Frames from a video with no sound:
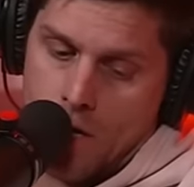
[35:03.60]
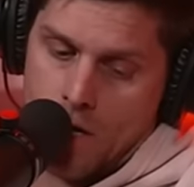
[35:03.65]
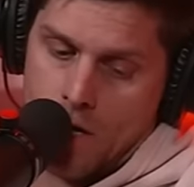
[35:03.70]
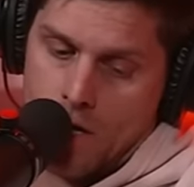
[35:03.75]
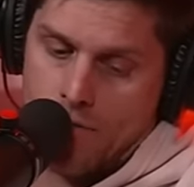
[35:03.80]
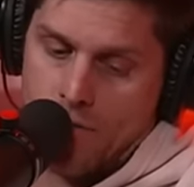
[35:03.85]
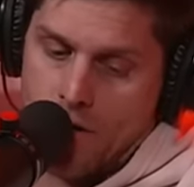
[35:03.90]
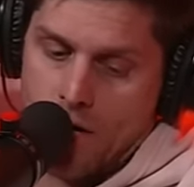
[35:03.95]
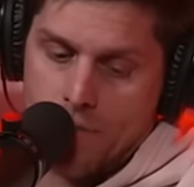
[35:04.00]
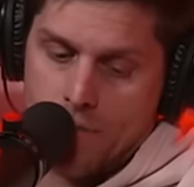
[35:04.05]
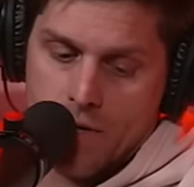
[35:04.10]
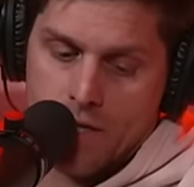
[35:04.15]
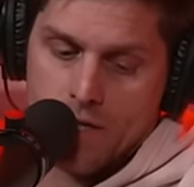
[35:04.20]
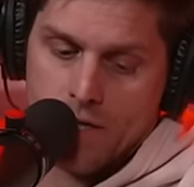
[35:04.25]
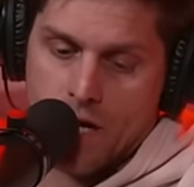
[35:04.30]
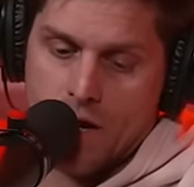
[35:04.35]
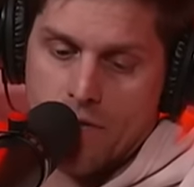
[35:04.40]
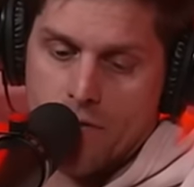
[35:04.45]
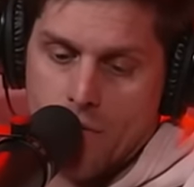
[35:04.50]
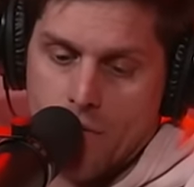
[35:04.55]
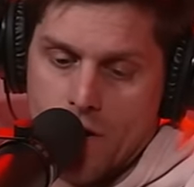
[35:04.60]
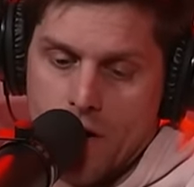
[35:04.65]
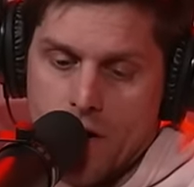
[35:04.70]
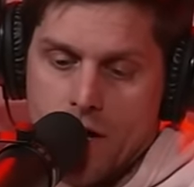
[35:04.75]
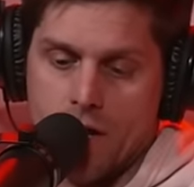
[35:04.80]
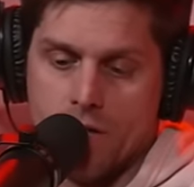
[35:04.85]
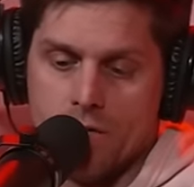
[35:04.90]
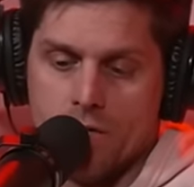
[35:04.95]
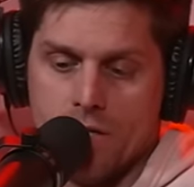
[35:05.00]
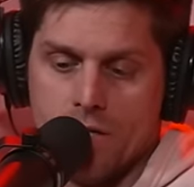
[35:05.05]
if anybody's going to have a
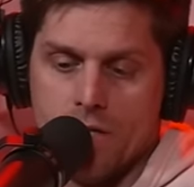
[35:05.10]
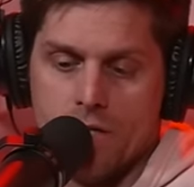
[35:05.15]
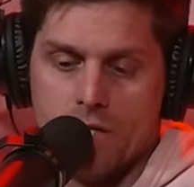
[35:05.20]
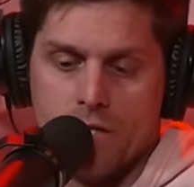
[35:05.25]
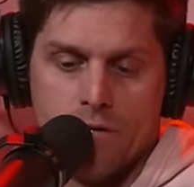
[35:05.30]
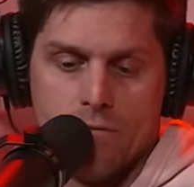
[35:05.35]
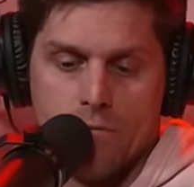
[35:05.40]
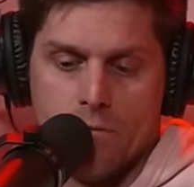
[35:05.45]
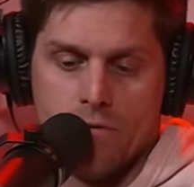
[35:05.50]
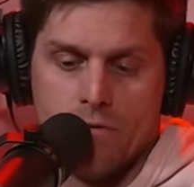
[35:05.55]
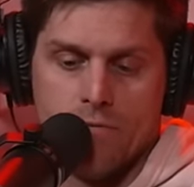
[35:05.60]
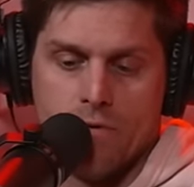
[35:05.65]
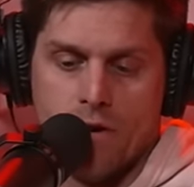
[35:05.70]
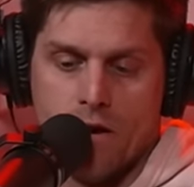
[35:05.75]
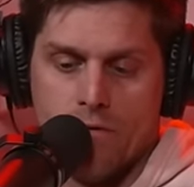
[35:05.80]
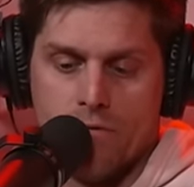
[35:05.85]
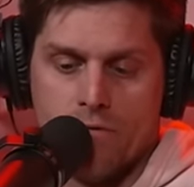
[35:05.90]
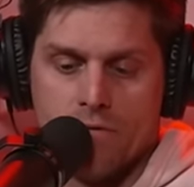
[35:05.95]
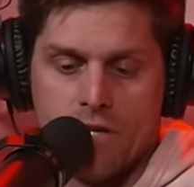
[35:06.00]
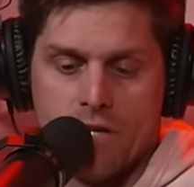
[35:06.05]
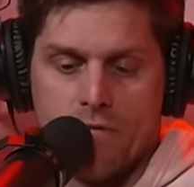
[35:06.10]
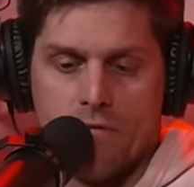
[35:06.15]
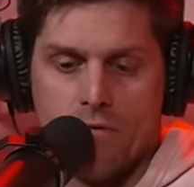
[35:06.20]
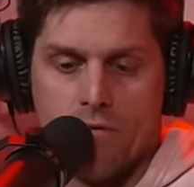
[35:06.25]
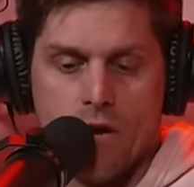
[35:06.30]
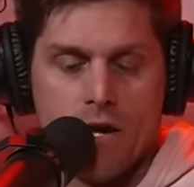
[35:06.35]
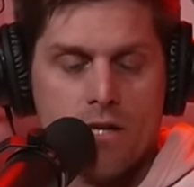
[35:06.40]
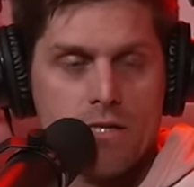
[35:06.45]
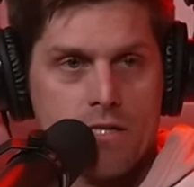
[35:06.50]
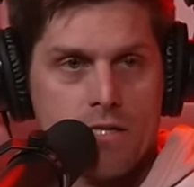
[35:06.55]
breakout season and win five, seven
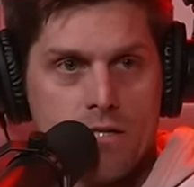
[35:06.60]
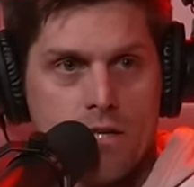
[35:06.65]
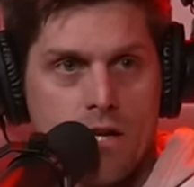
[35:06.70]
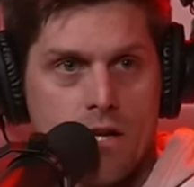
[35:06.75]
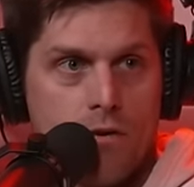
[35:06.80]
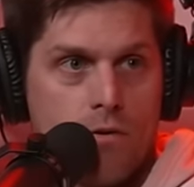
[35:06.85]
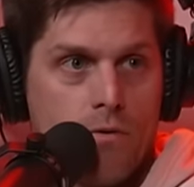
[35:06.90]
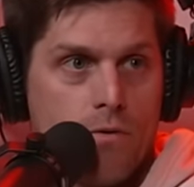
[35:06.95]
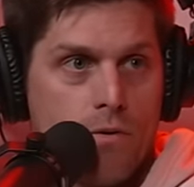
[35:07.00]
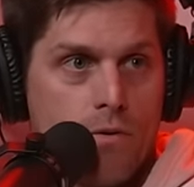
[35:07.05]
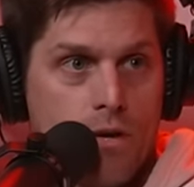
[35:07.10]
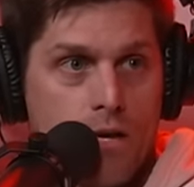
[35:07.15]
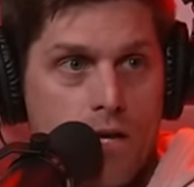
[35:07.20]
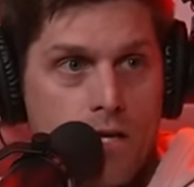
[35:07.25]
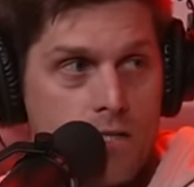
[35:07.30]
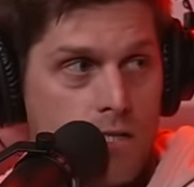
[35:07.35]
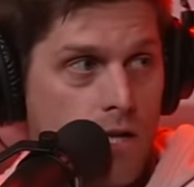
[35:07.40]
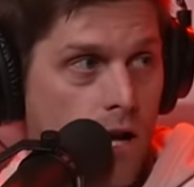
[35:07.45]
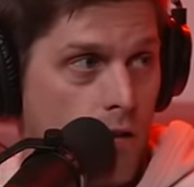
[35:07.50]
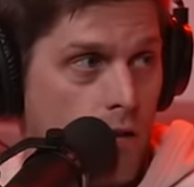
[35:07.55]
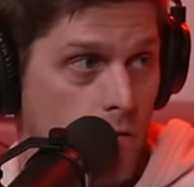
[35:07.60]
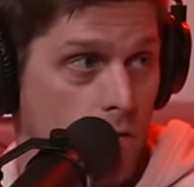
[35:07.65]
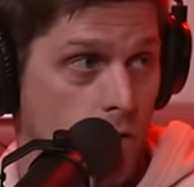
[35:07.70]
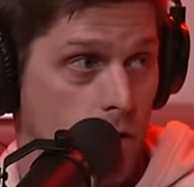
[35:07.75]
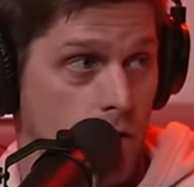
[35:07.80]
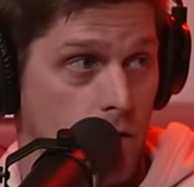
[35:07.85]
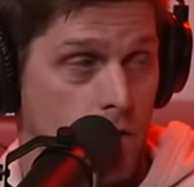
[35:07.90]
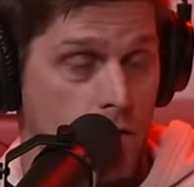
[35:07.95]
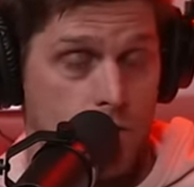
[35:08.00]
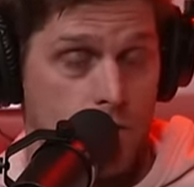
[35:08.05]
races that you don't think, it's Tyler
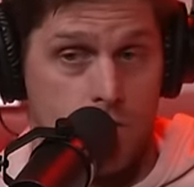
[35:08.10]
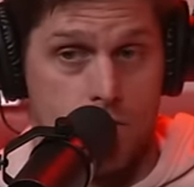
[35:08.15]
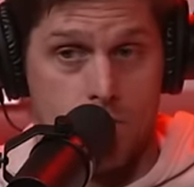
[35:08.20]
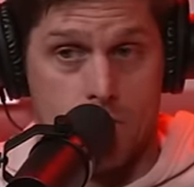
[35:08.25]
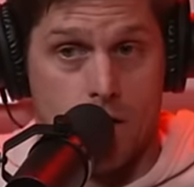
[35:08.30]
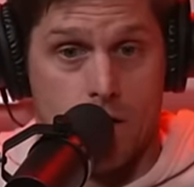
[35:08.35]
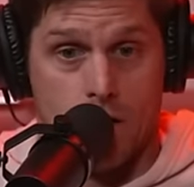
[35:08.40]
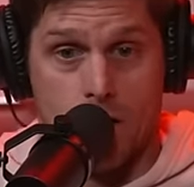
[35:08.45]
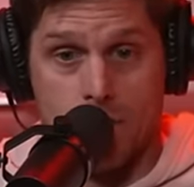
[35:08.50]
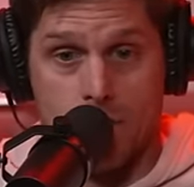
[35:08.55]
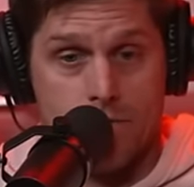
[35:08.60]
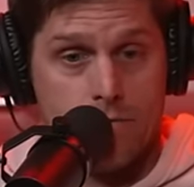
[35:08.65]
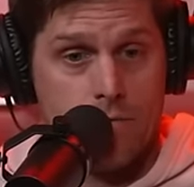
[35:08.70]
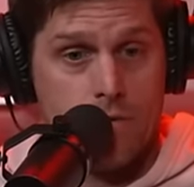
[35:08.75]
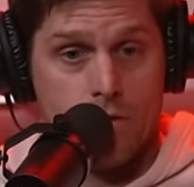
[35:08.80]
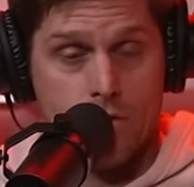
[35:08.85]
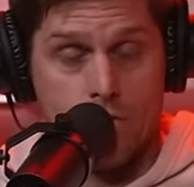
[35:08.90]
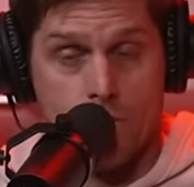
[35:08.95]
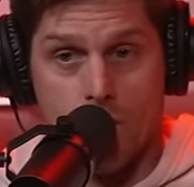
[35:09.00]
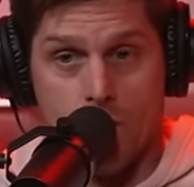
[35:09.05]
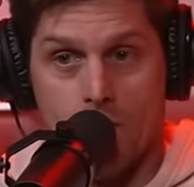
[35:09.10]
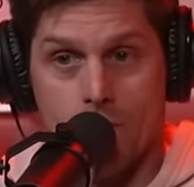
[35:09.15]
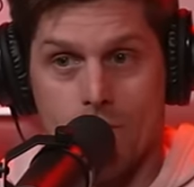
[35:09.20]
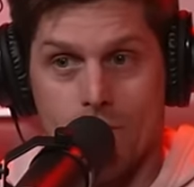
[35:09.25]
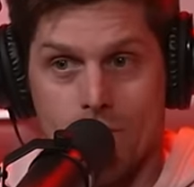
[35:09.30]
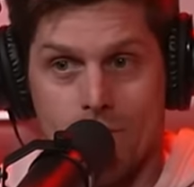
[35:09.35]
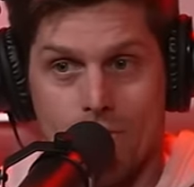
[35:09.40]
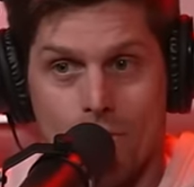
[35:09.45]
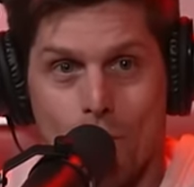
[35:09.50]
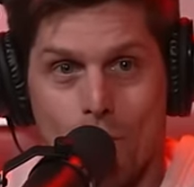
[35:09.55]
Reddick. And yep. he, dude, he
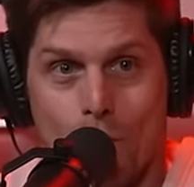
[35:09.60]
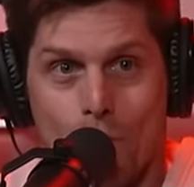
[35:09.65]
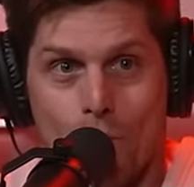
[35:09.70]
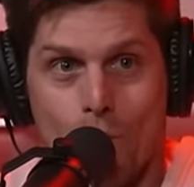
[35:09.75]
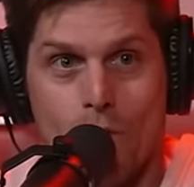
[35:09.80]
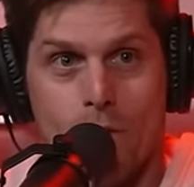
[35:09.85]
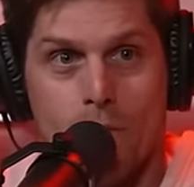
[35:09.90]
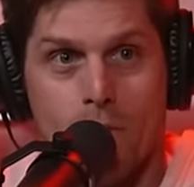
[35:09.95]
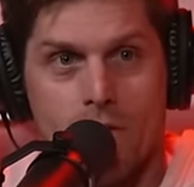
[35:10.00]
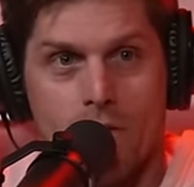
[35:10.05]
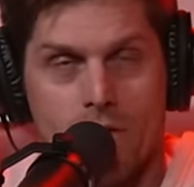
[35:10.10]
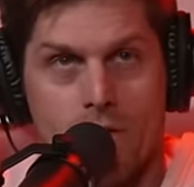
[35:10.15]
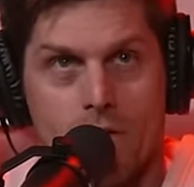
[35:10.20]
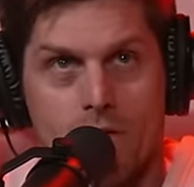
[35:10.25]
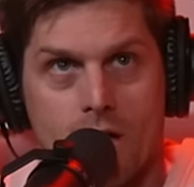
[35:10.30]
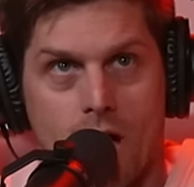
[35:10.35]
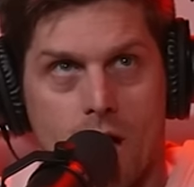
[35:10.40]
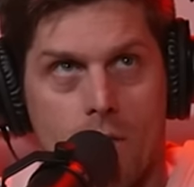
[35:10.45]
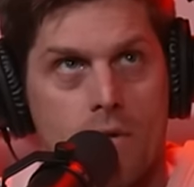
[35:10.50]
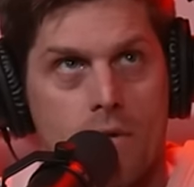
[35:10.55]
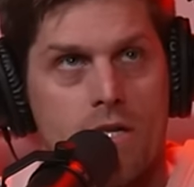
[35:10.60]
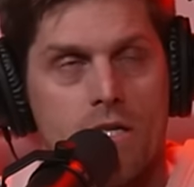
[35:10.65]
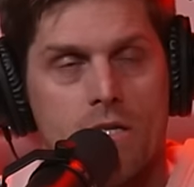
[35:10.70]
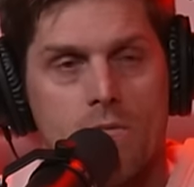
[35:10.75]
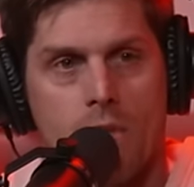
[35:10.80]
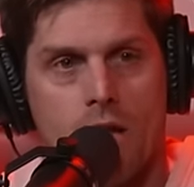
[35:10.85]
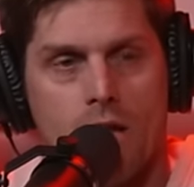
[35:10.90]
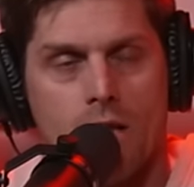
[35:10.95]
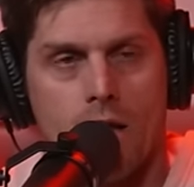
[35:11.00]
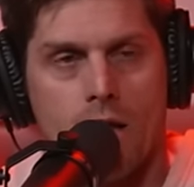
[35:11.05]
was ripping the top. He just
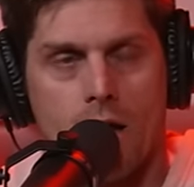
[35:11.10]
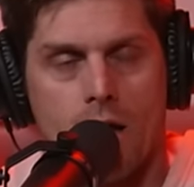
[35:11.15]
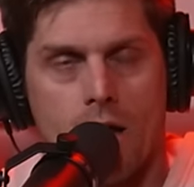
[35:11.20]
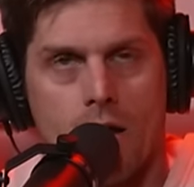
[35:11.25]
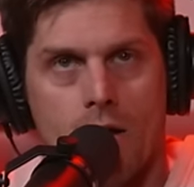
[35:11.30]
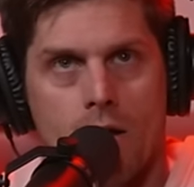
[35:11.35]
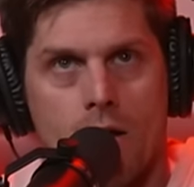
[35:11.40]
made like